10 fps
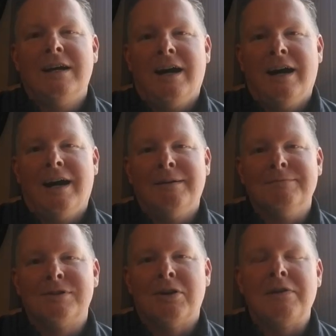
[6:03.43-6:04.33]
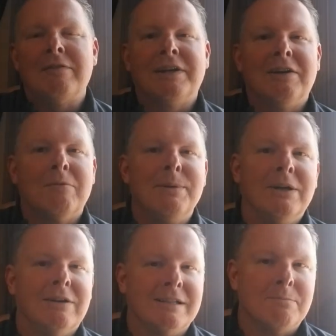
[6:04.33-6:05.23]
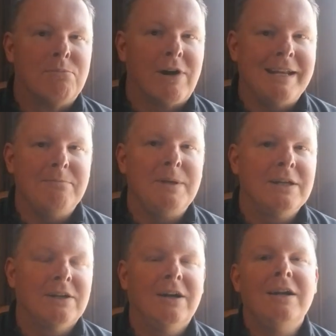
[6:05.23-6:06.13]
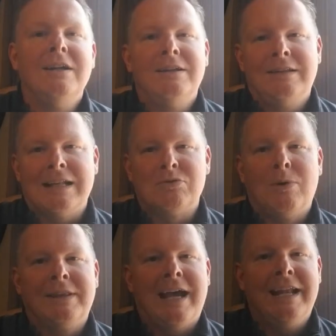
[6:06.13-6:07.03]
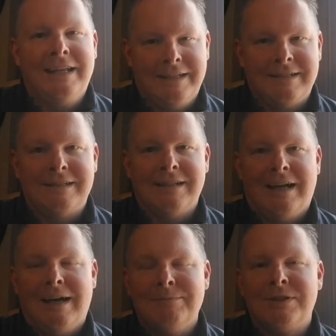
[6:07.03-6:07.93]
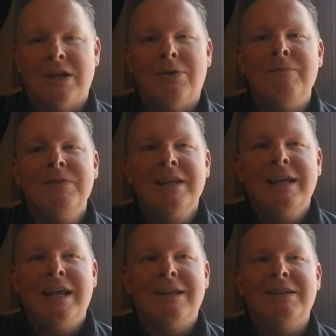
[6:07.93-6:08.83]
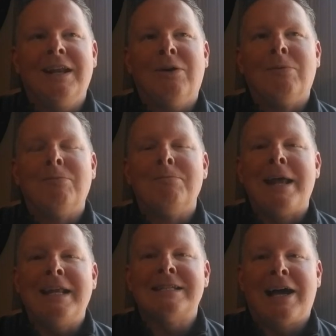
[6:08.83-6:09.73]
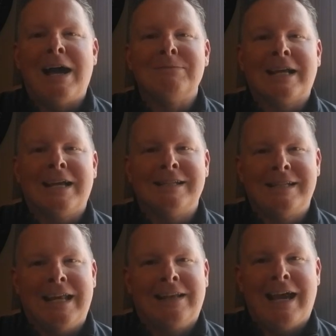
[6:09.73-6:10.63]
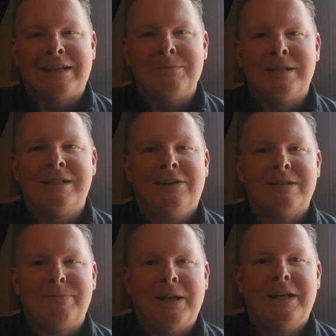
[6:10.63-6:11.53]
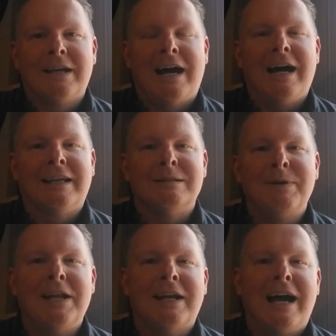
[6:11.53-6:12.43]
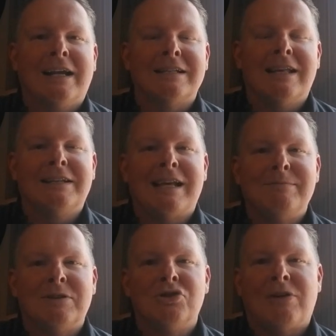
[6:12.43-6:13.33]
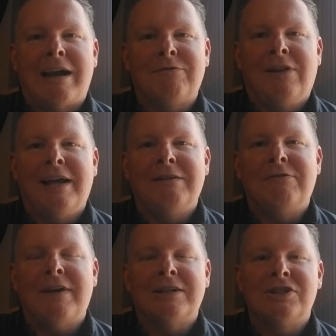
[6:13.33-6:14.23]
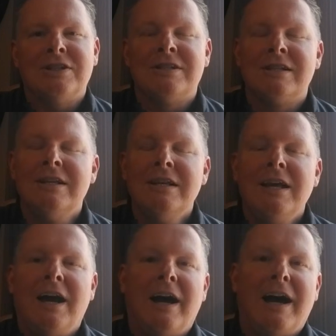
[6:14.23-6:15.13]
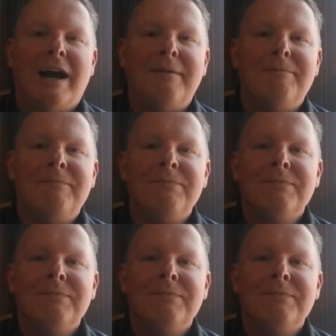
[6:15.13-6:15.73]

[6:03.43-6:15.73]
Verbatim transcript: Um, so if you ever hear a beer as a Brett beer, that's what that is. Um, so you know, many times, like I said, lactobacillus pediococcus. Pediococcus, a lot of times, are draft line infections. Um,